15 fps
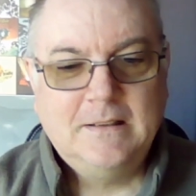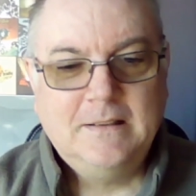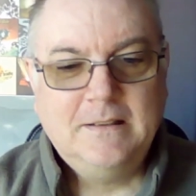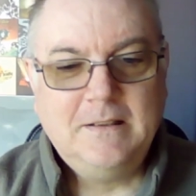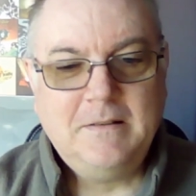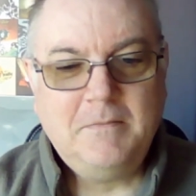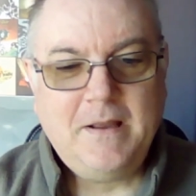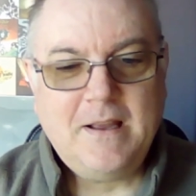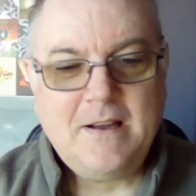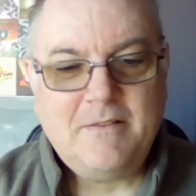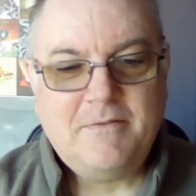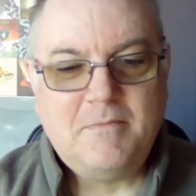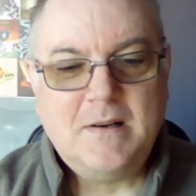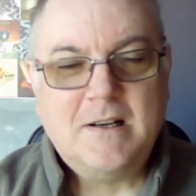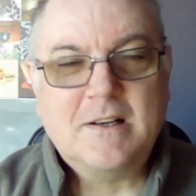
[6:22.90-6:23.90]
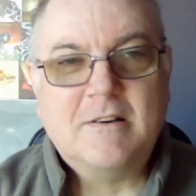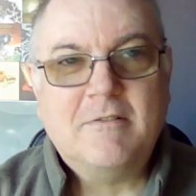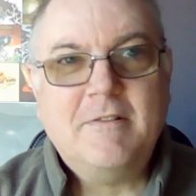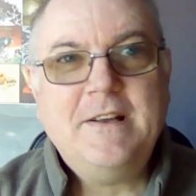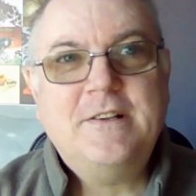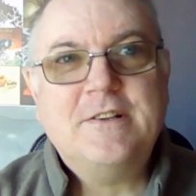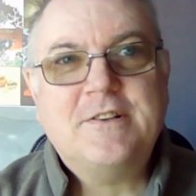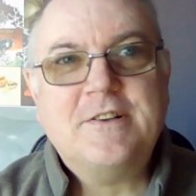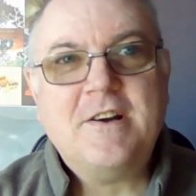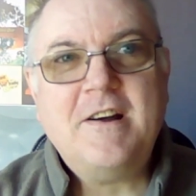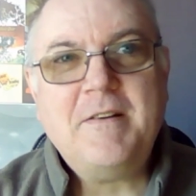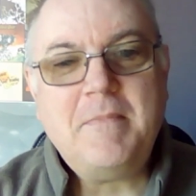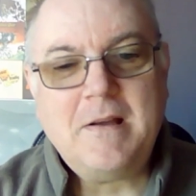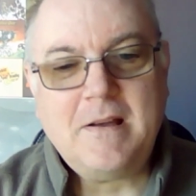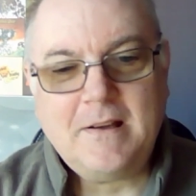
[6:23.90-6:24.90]
Then we have Margarita
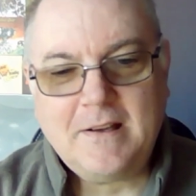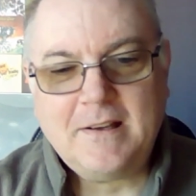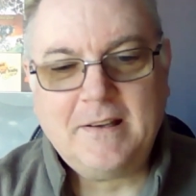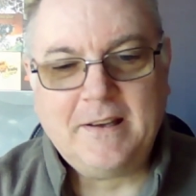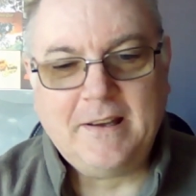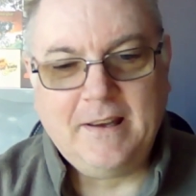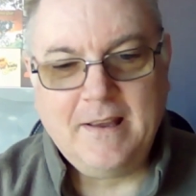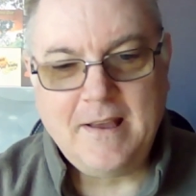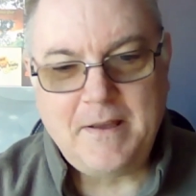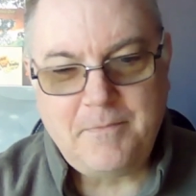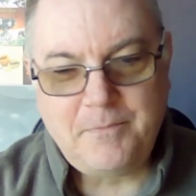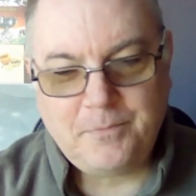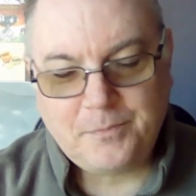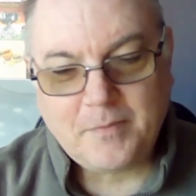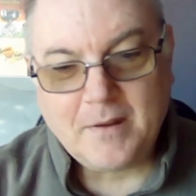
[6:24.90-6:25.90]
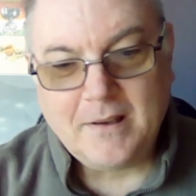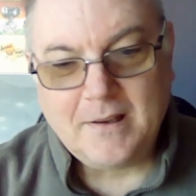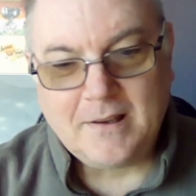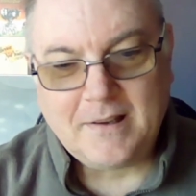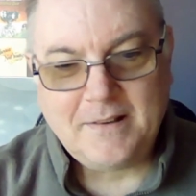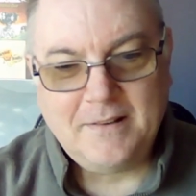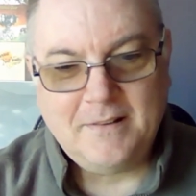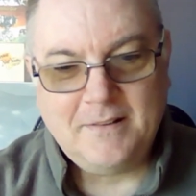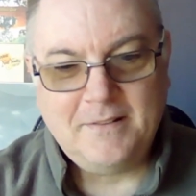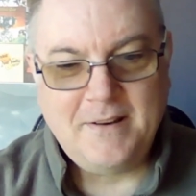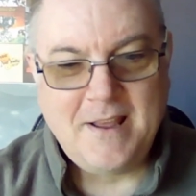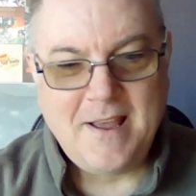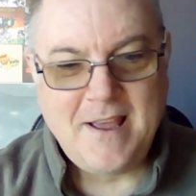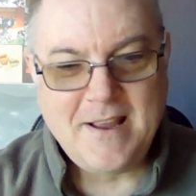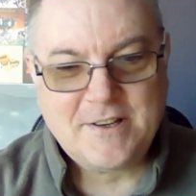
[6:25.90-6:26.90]
Time. Yep.
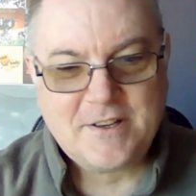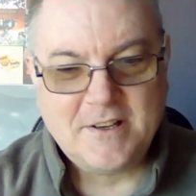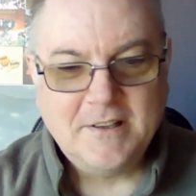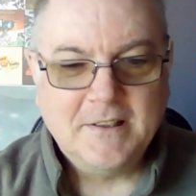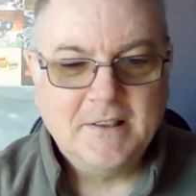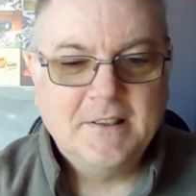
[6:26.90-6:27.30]
Next.